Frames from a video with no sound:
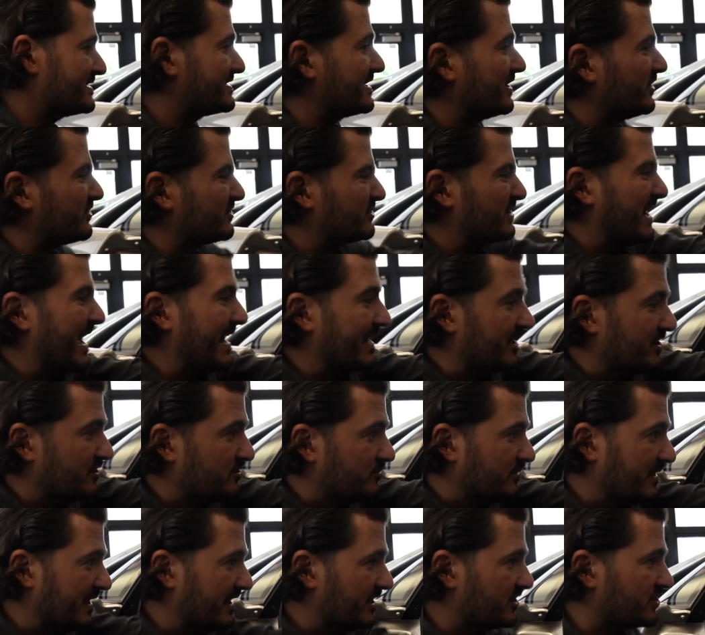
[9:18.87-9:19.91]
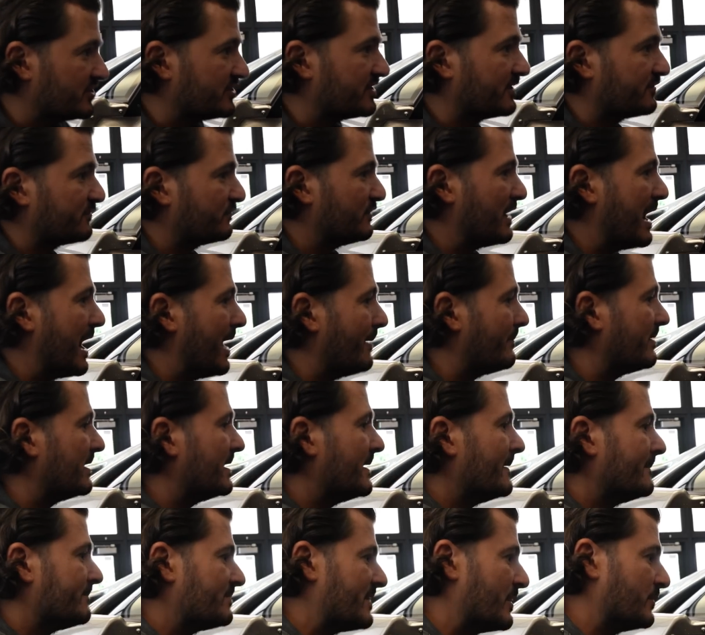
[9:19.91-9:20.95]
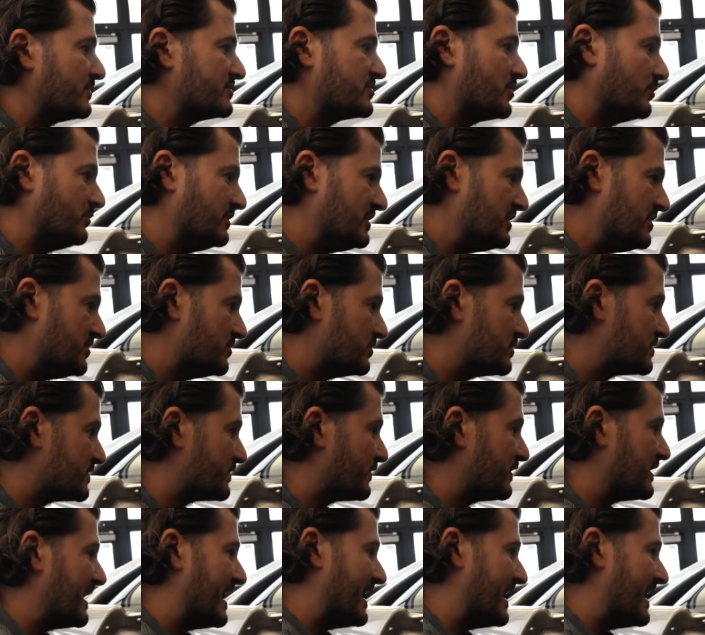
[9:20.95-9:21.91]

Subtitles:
They also had a unique shift knob that was only used for the